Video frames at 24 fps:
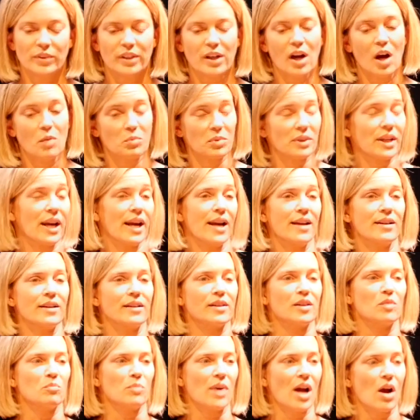
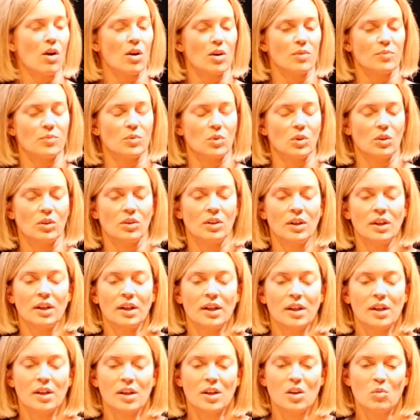complicated and powerful,
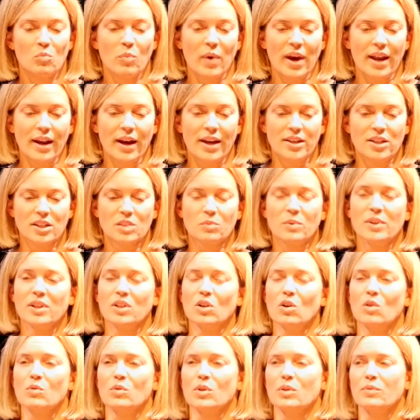but I just want to
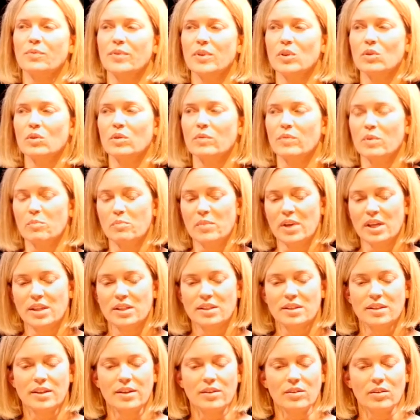go over a few of the
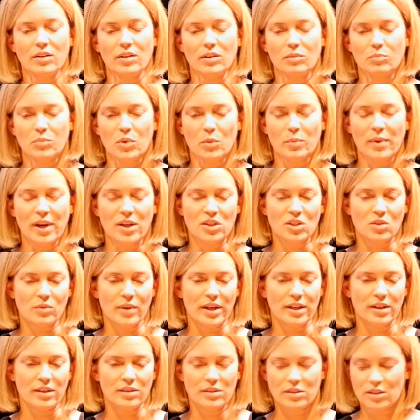myths that are
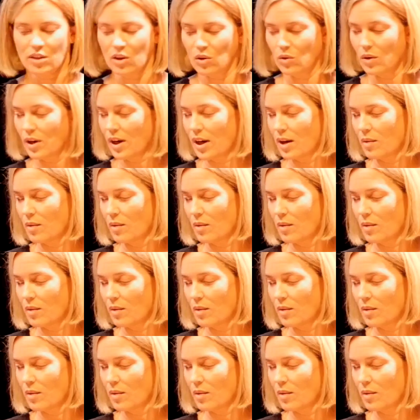perpetuated. So